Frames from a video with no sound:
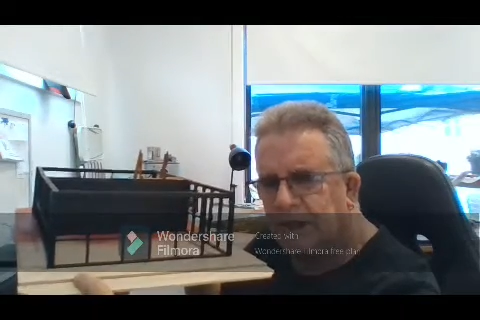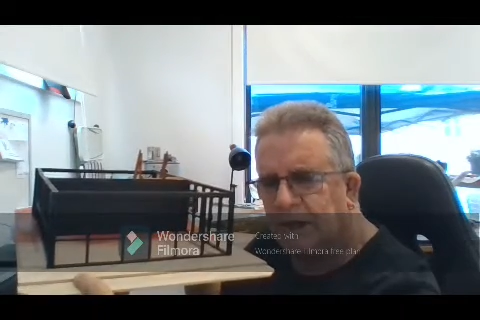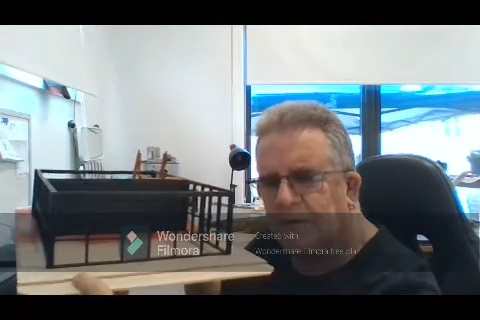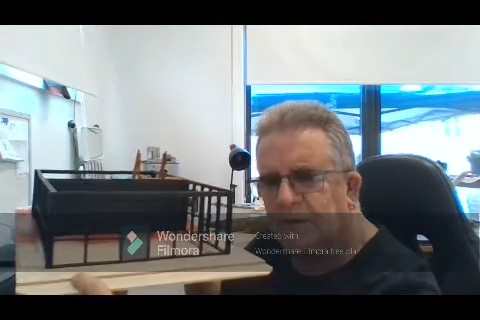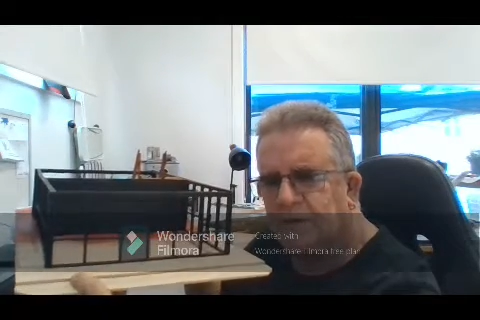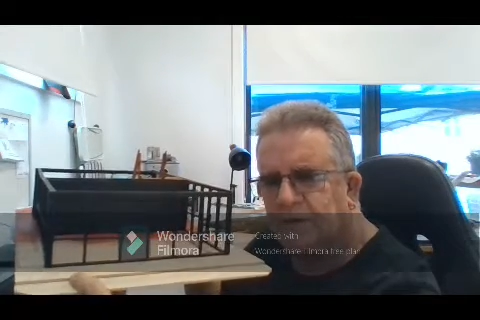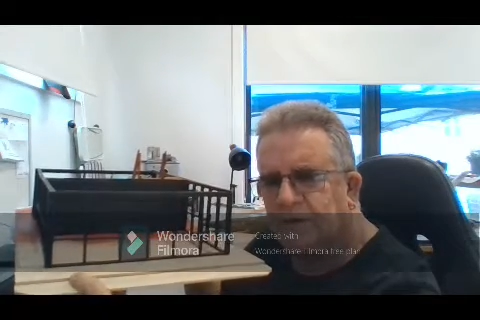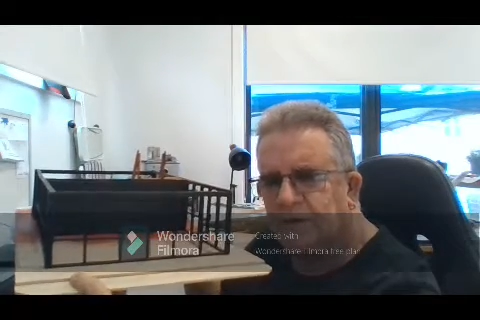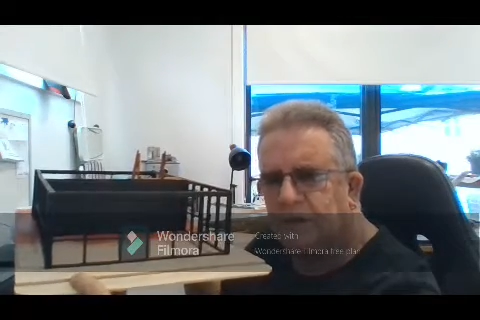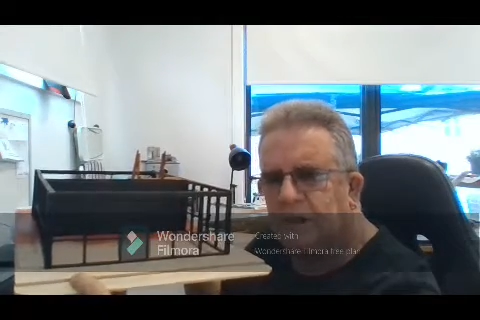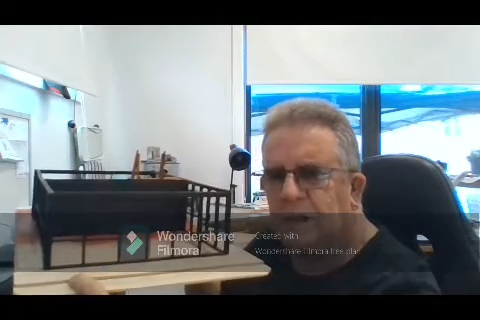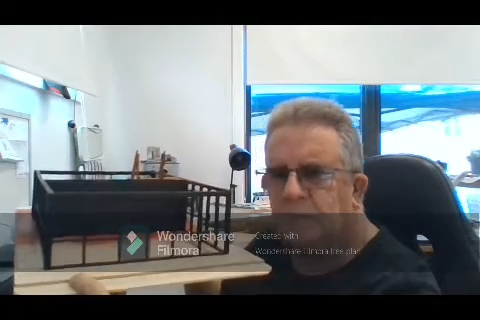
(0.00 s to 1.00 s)
are. I've
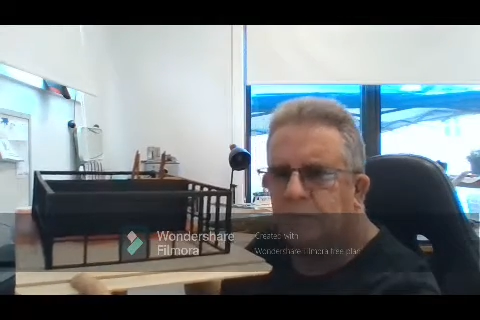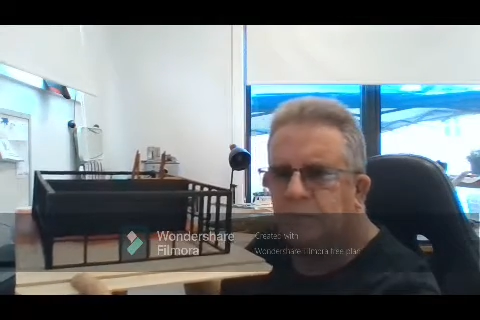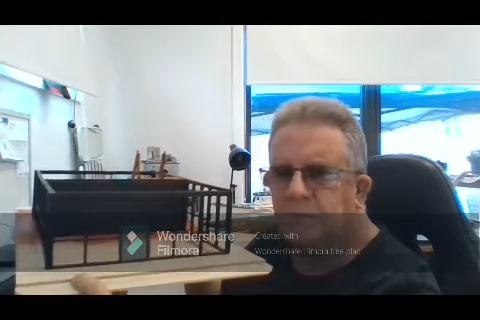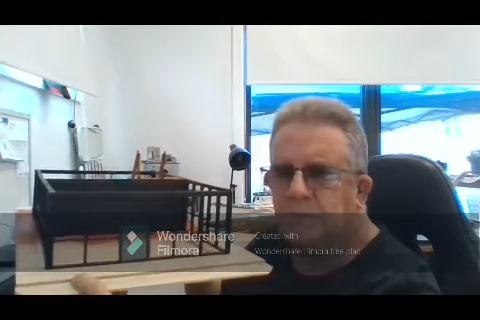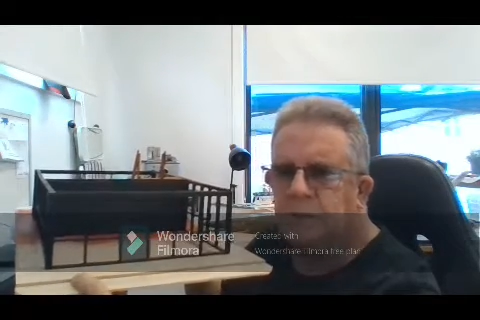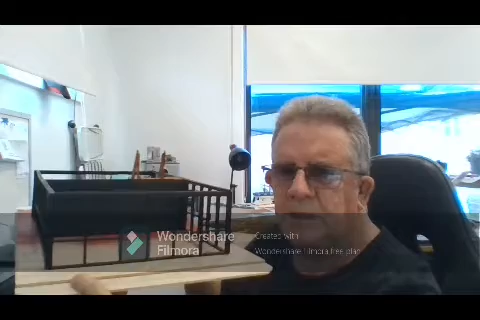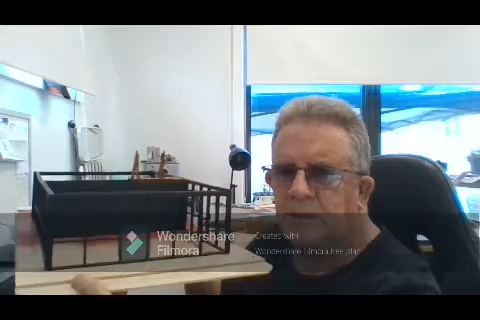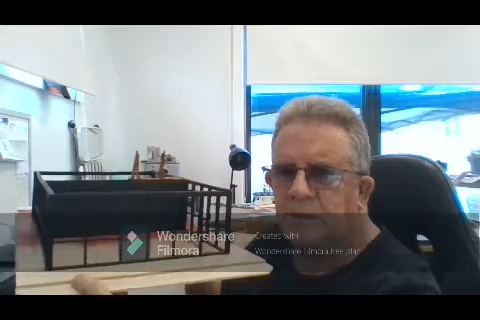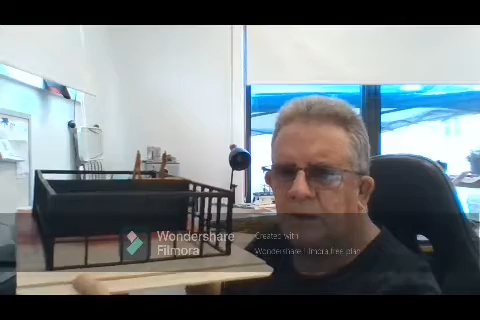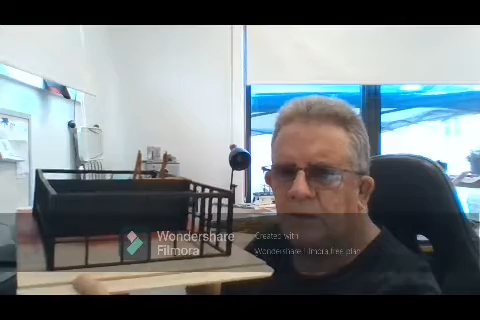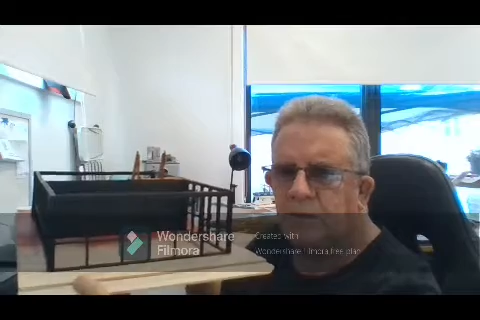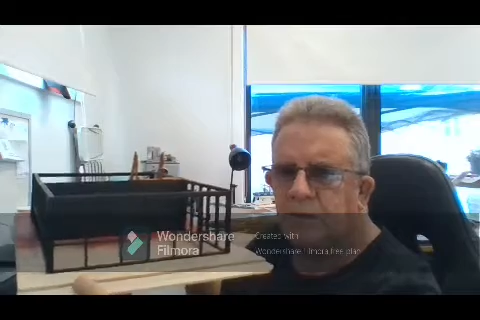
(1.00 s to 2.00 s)
just been
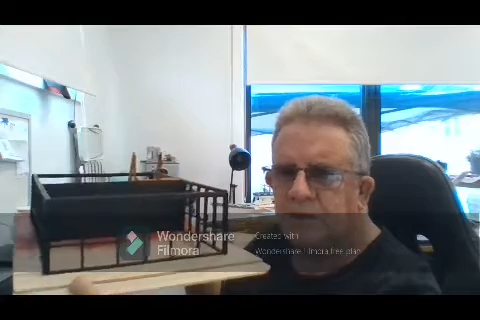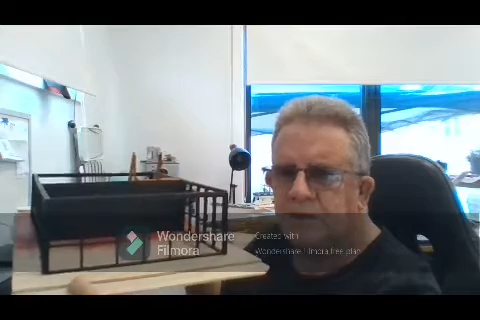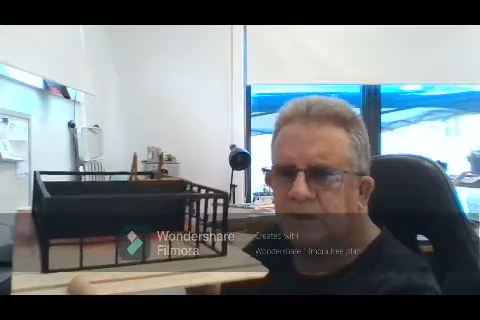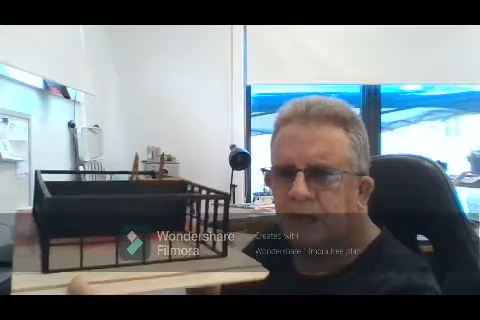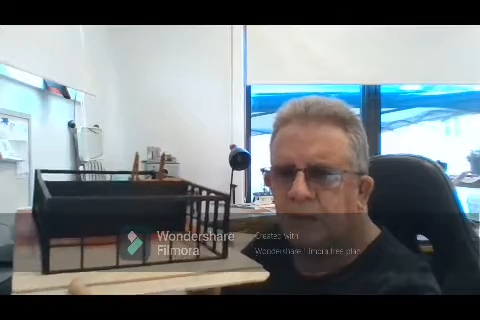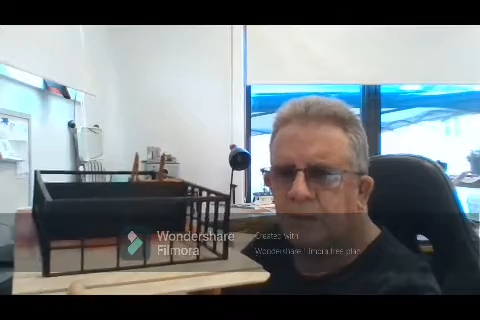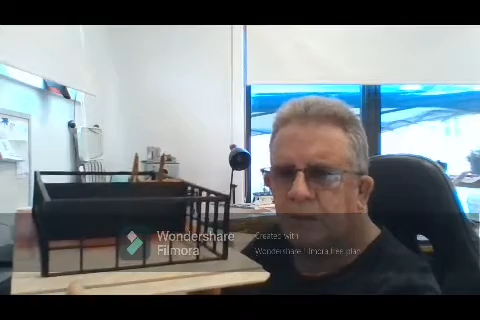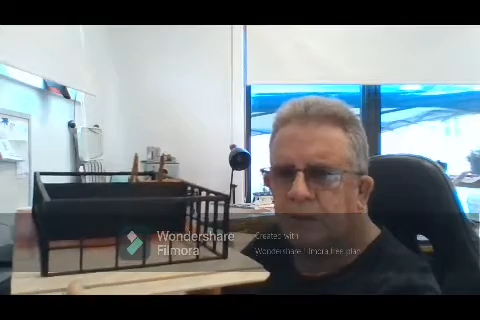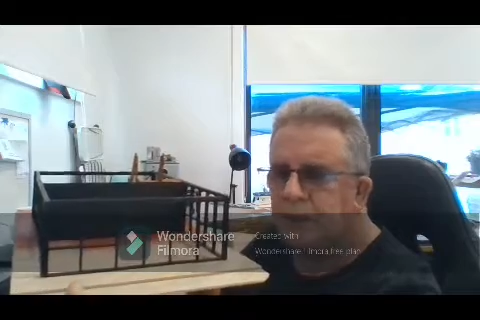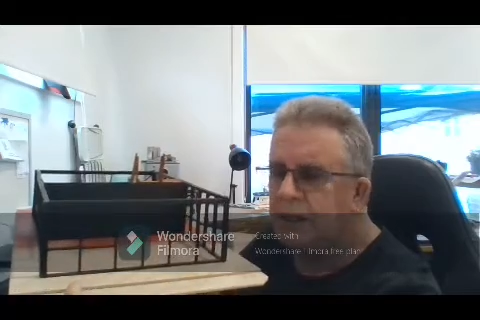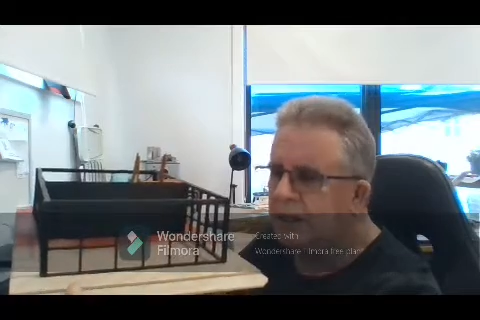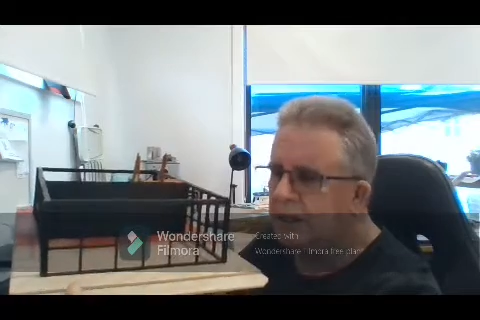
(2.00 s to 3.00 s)
told that there's a couple
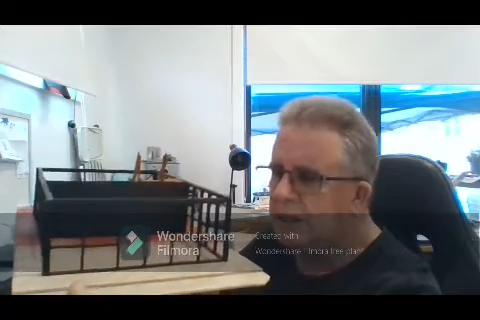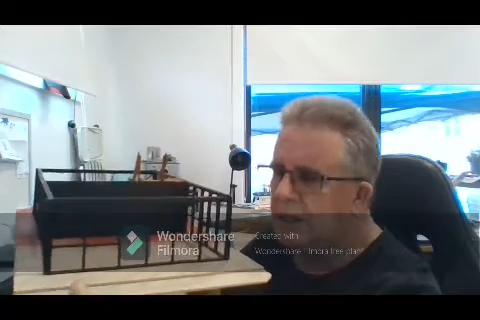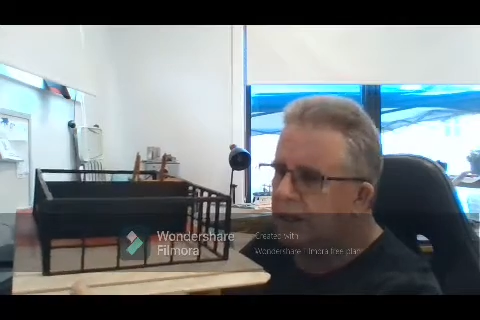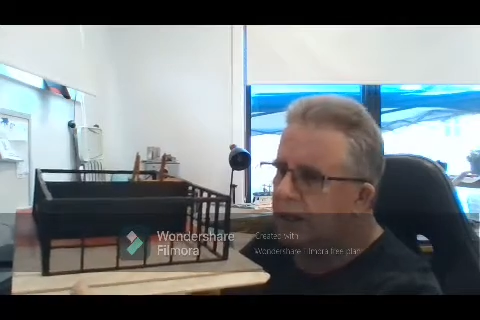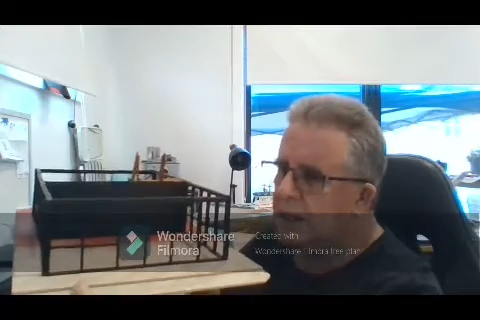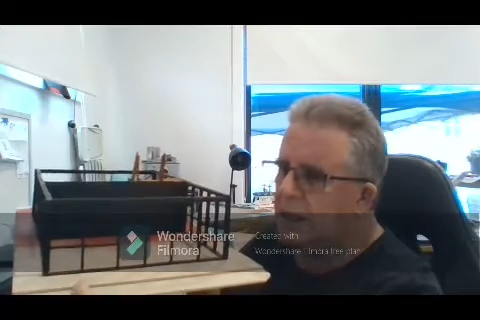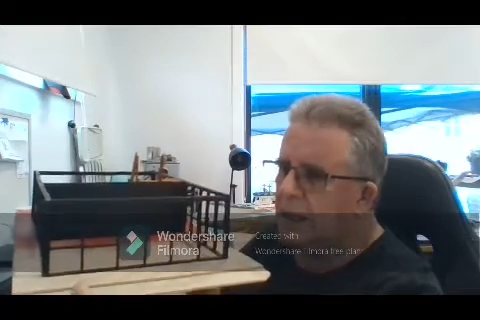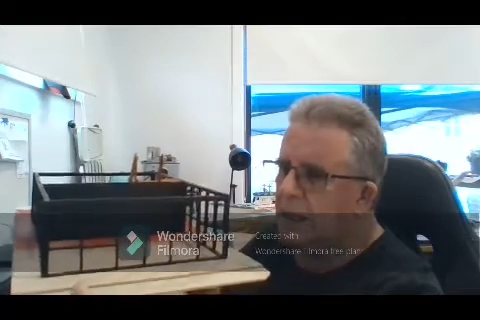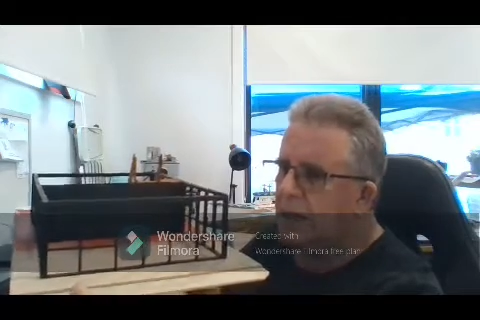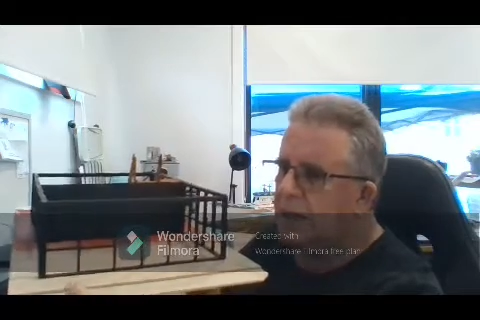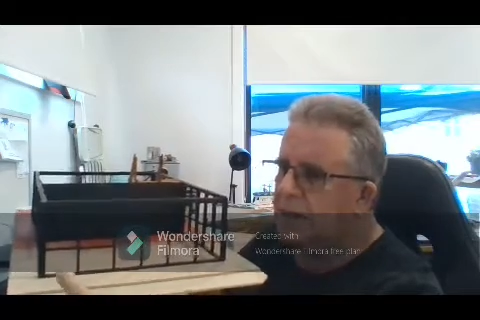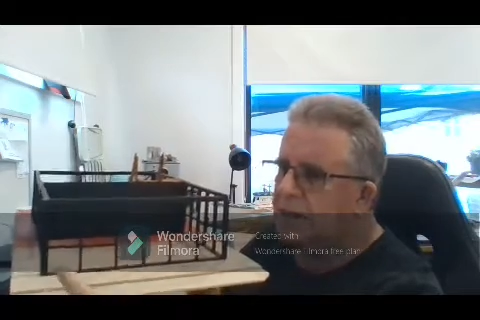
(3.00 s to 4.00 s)
in,
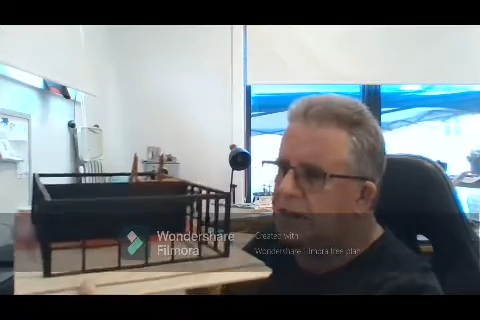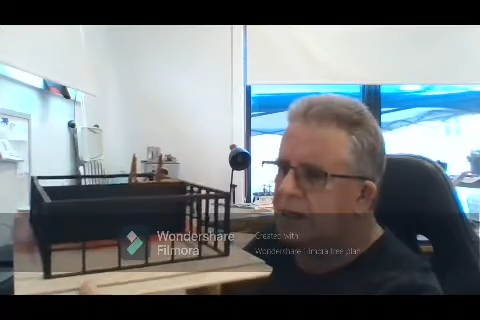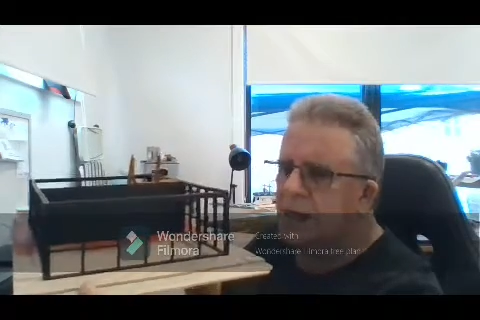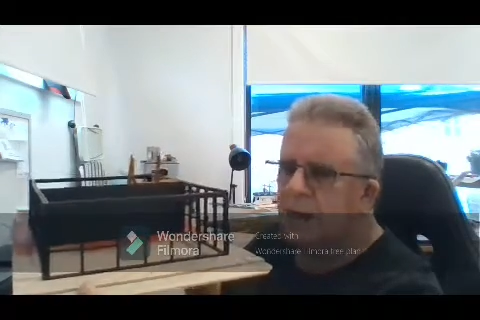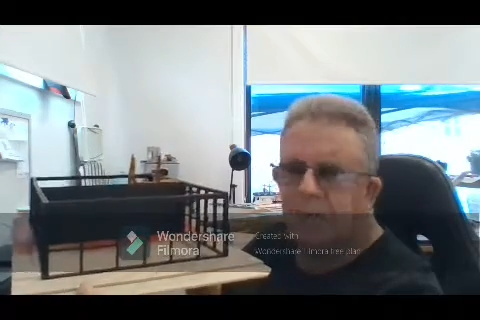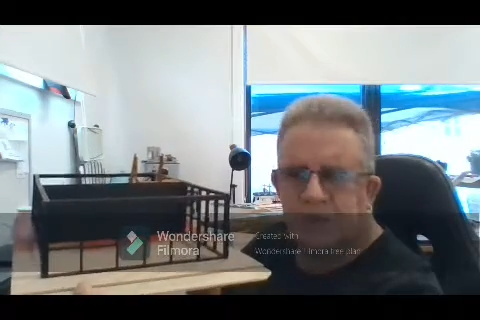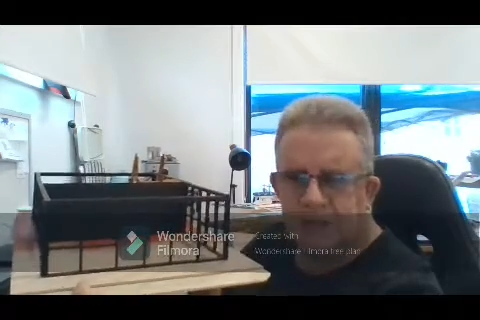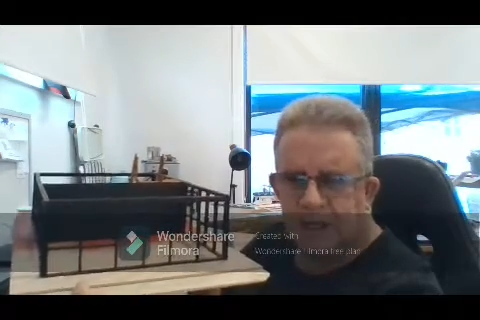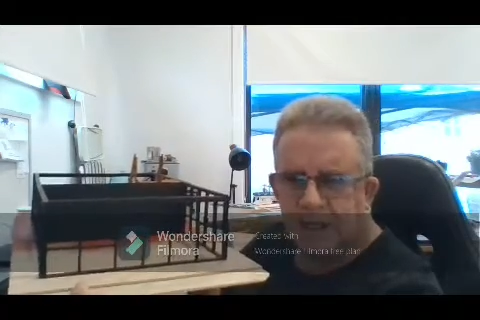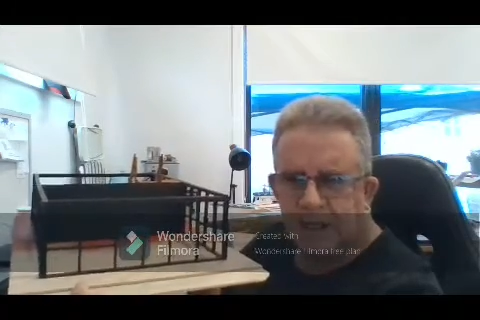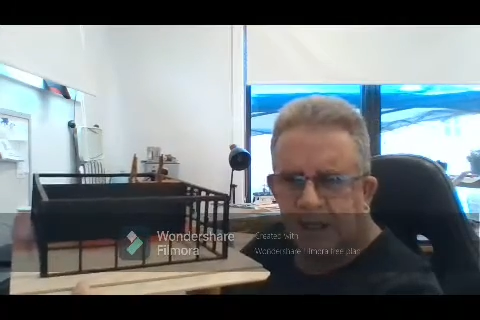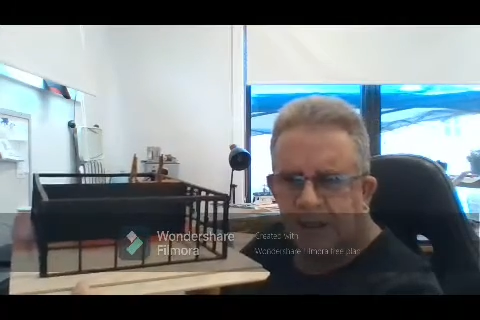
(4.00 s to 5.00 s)
and see how much they
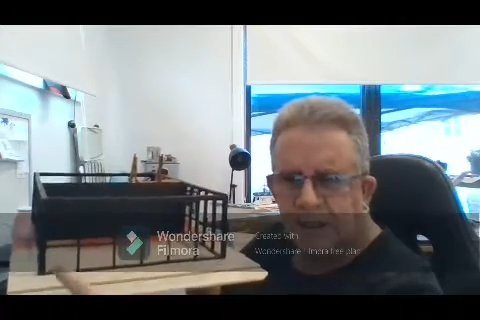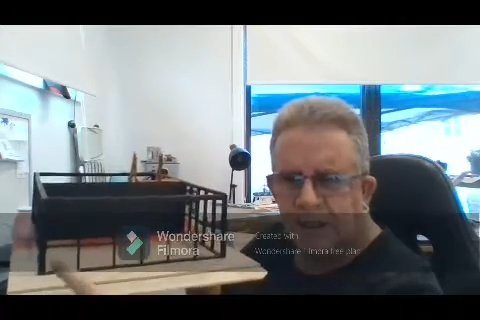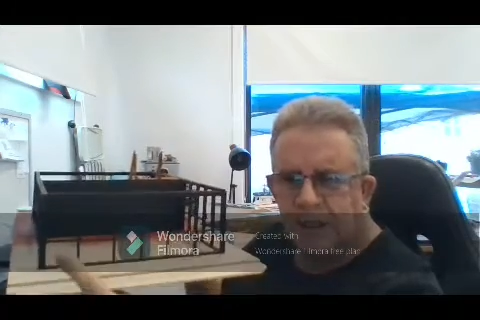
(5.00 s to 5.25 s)
are.